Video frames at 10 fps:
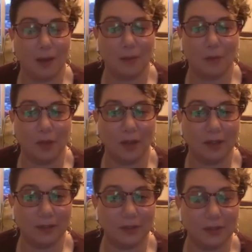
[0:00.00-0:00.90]
well,
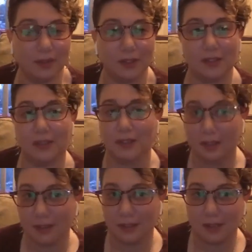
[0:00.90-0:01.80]
if you could
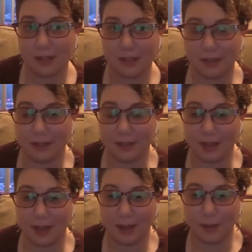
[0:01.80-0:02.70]
send a link to
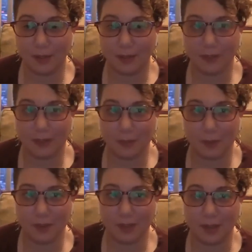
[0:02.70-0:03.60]
that, I will definitely
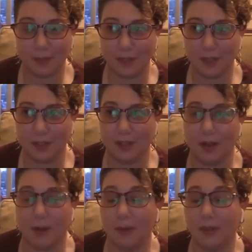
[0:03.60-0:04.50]
post that, because
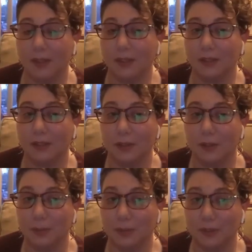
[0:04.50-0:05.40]
our
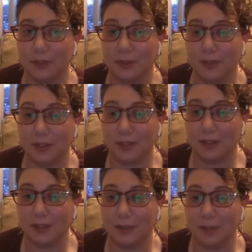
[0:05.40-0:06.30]
local bookstores here
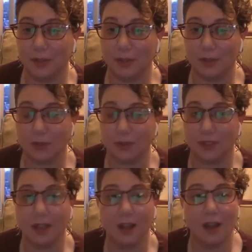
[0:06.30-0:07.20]
in Metro
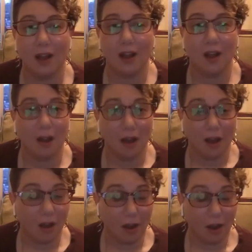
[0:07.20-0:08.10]
Detroit
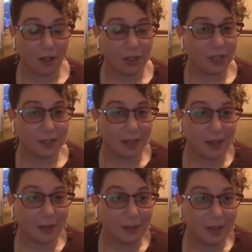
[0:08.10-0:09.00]
are shut
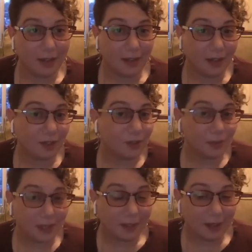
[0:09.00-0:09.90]
down and not
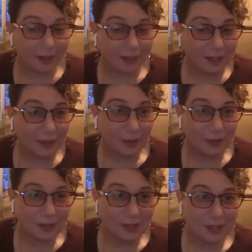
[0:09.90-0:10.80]
doing online
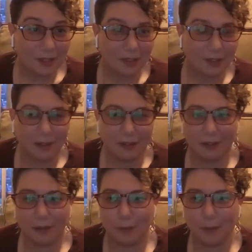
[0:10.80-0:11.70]
orders
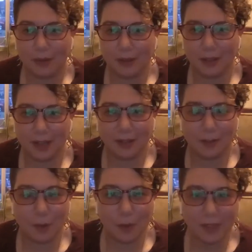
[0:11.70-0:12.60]
at the
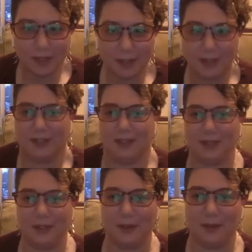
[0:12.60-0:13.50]
moment.
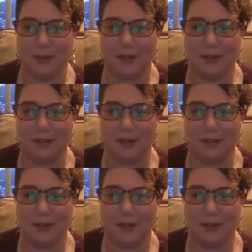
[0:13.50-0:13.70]
So